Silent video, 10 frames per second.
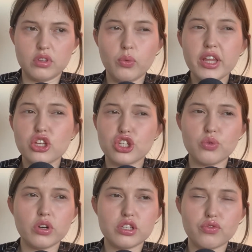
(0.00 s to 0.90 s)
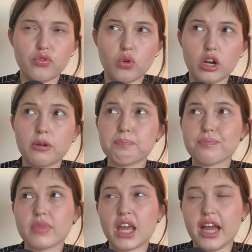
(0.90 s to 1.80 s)
the way that she was for
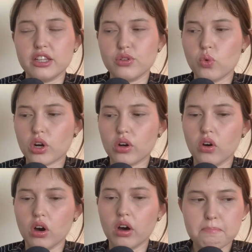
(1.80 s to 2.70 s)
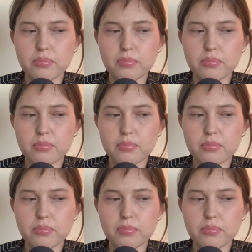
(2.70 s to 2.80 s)
Andy Warhol.